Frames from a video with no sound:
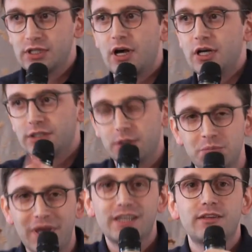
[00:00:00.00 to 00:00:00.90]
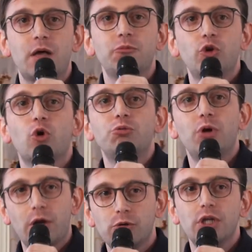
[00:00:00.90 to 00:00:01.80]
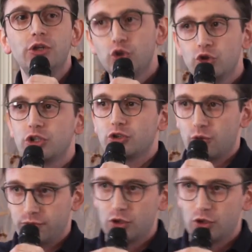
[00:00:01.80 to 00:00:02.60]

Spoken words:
clients and make them your regular users of the